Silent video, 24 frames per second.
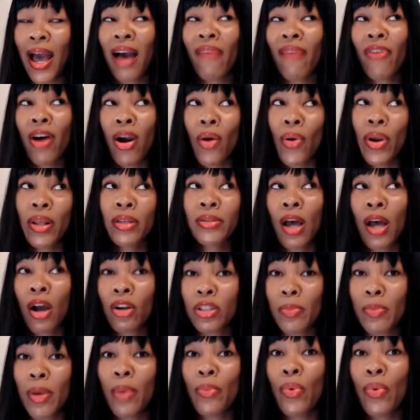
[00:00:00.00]
i've already talked
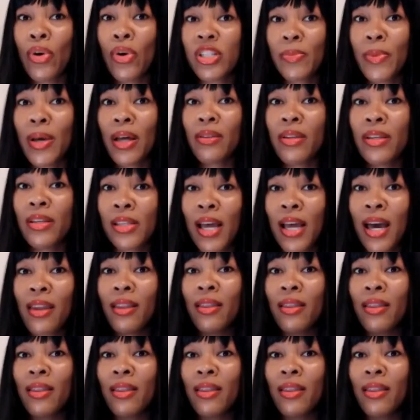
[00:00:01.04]
to my boys about these kind